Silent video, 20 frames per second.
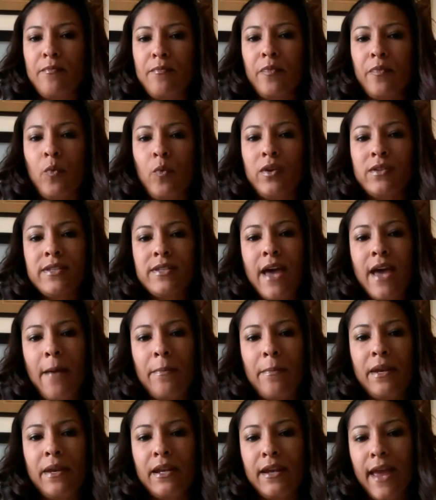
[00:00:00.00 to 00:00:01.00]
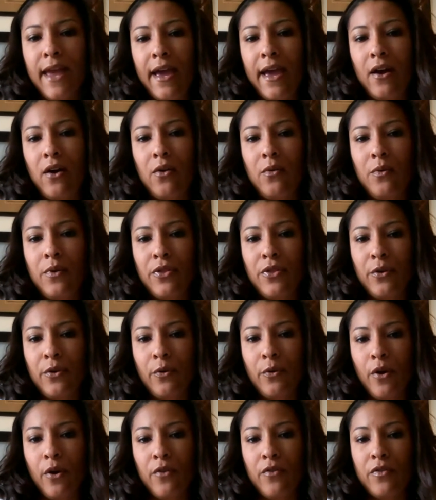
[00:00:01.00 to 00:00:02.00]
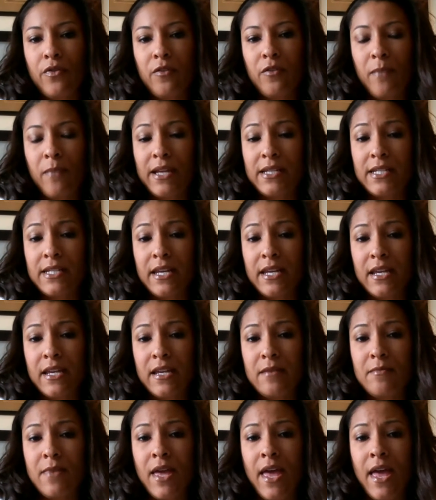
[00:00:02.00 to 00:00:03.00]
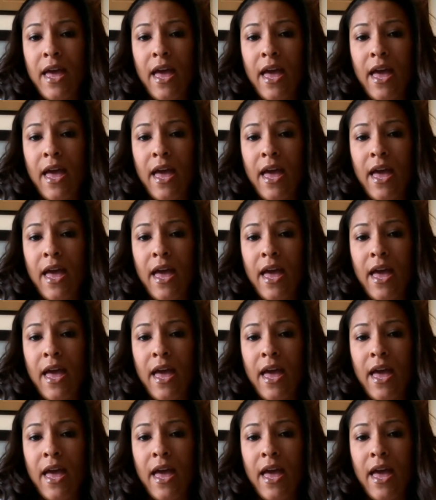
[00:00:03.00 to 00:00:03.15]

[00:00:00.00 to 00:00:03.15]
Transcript: what's happening now with the growth of my team